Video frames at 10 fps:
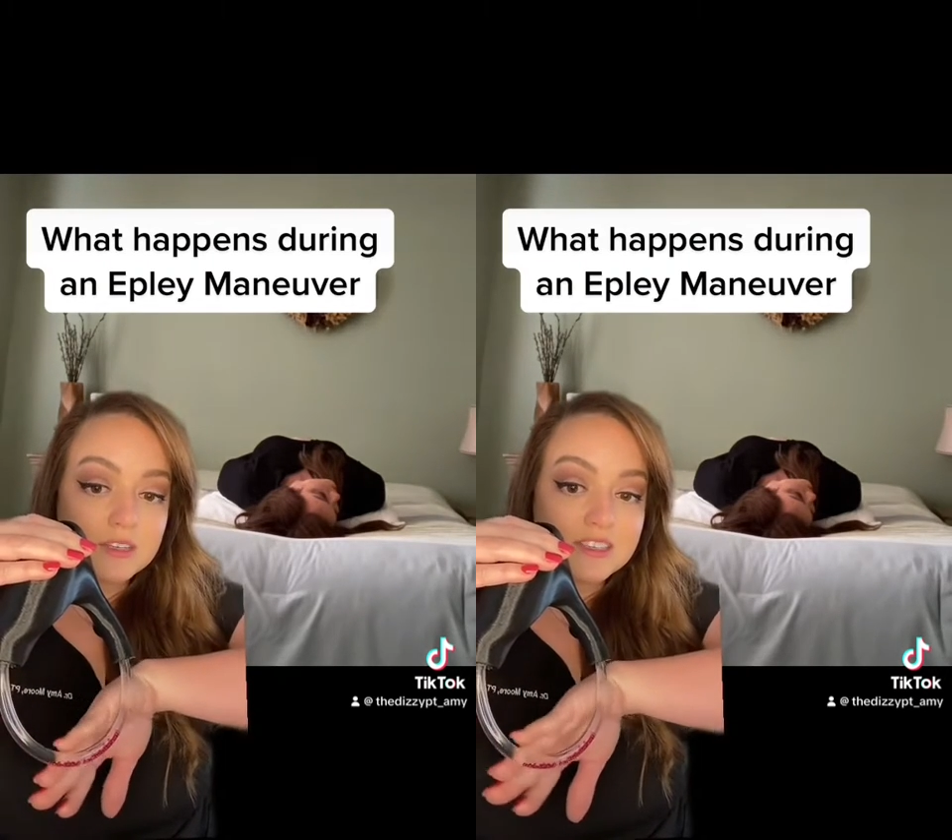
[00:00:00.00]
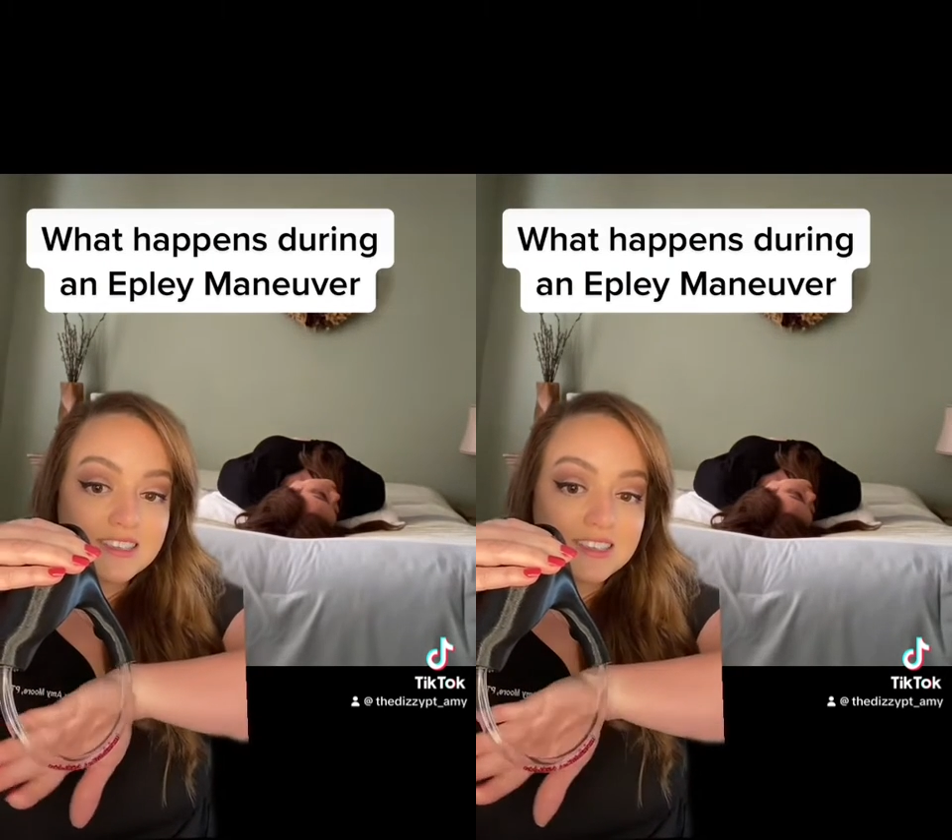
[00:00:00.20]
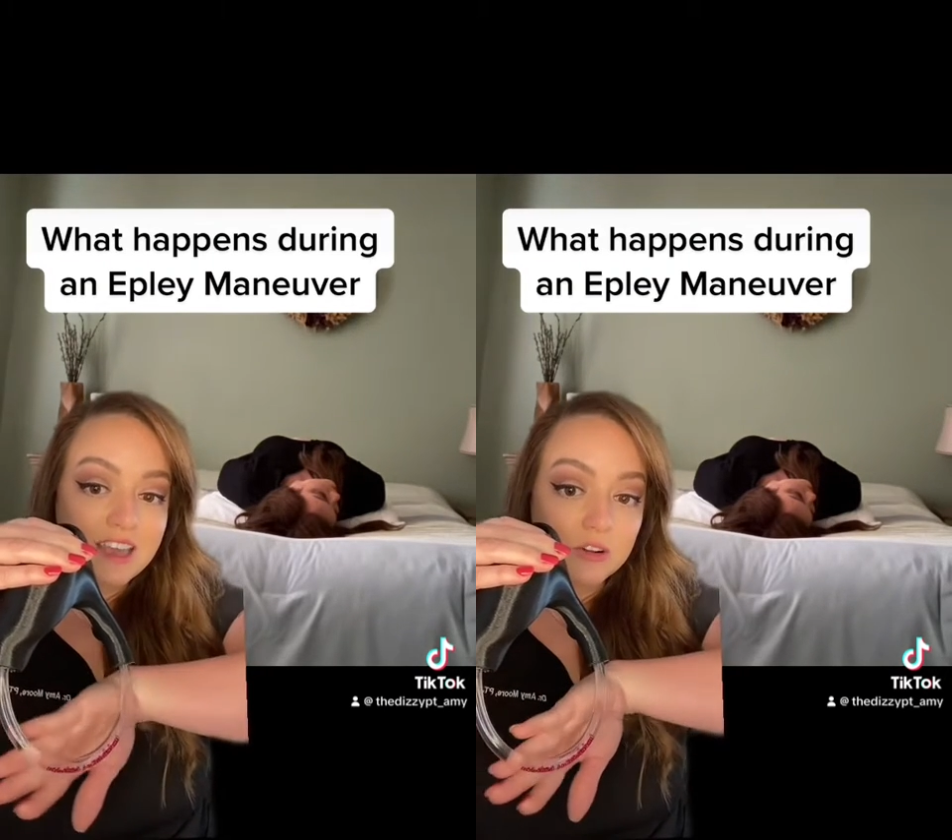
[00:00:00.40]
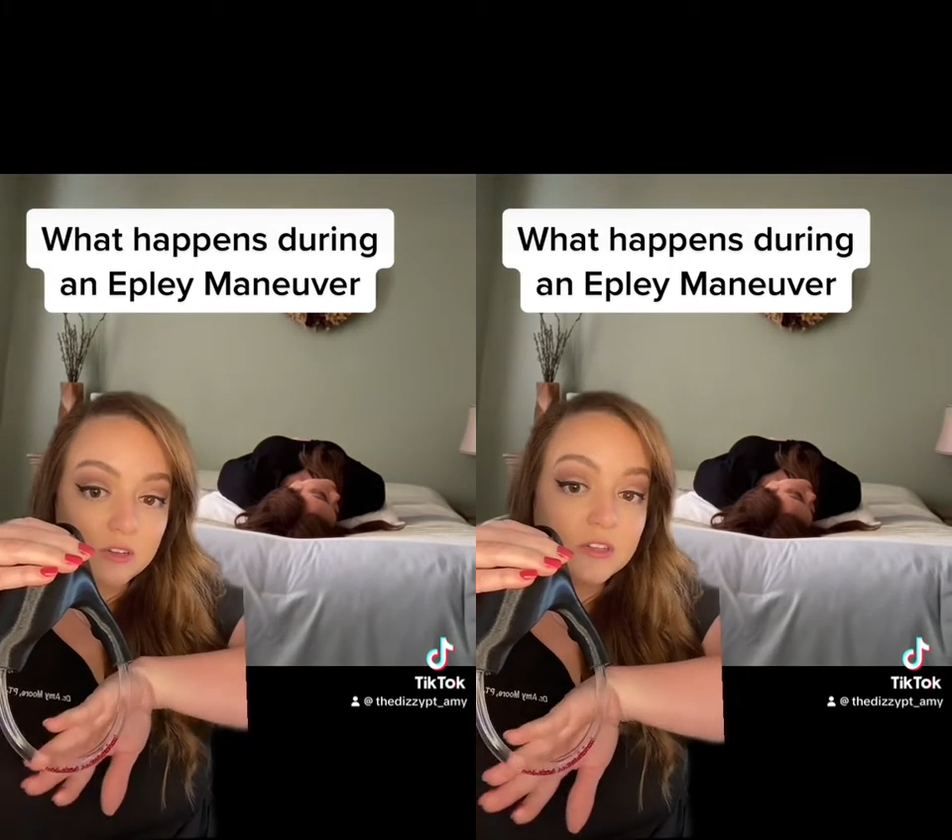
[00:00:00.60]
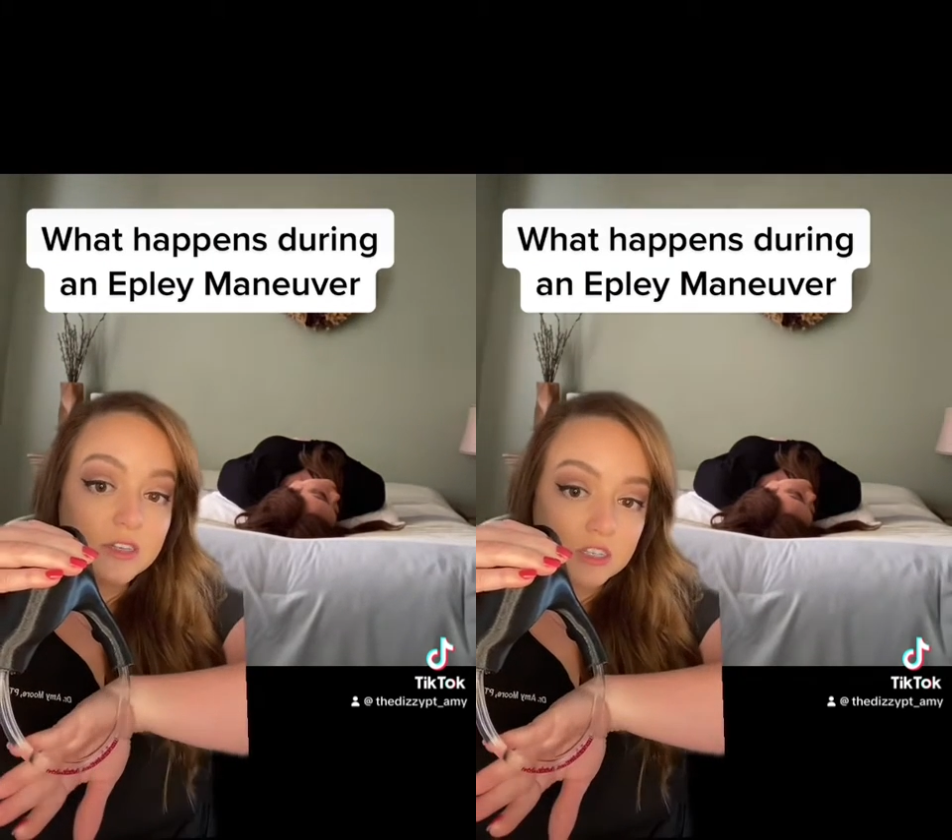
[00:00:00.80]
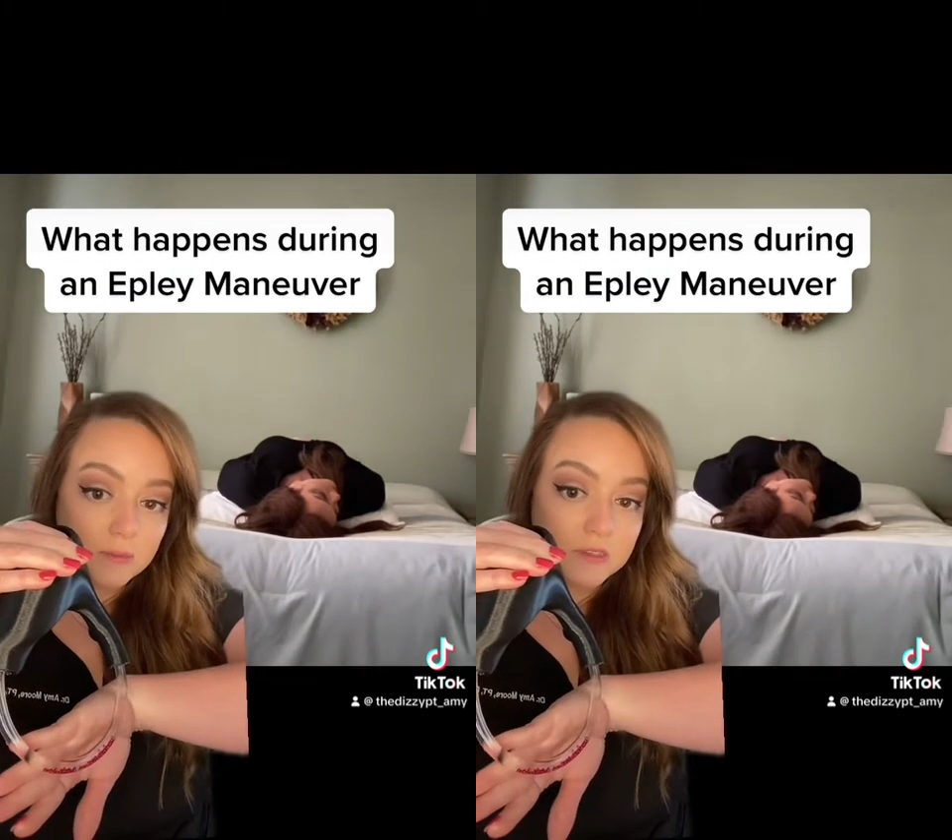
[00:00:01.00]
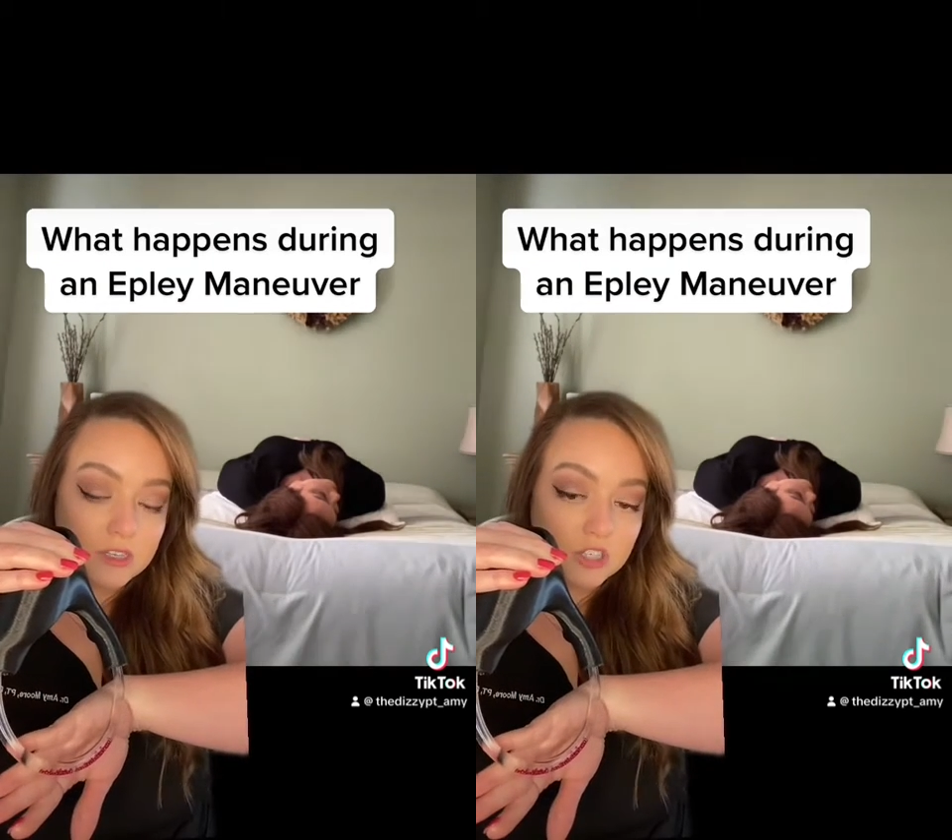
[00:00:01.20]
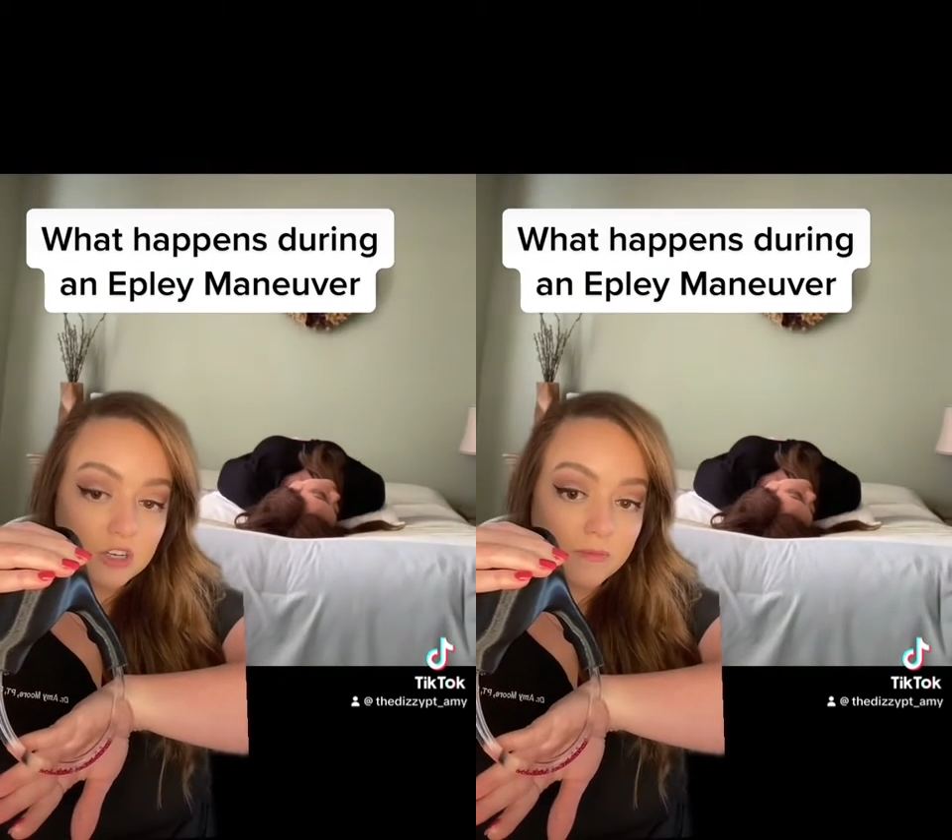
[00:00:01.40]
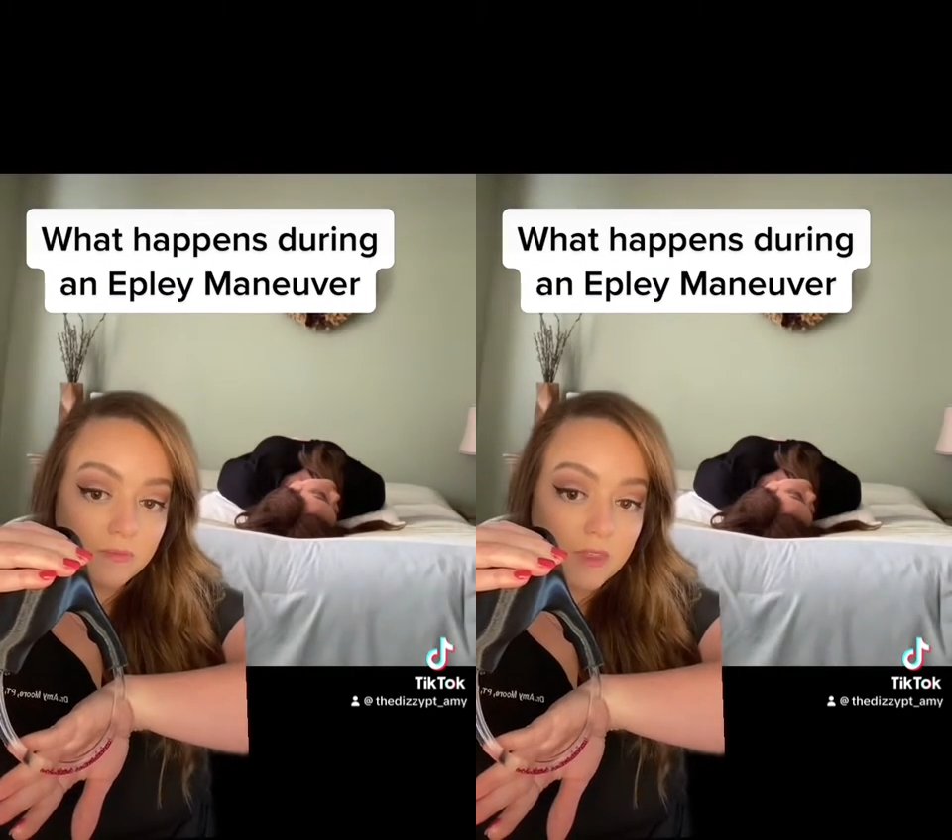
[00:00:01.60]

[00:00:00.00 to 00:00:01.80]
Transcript: settle into position.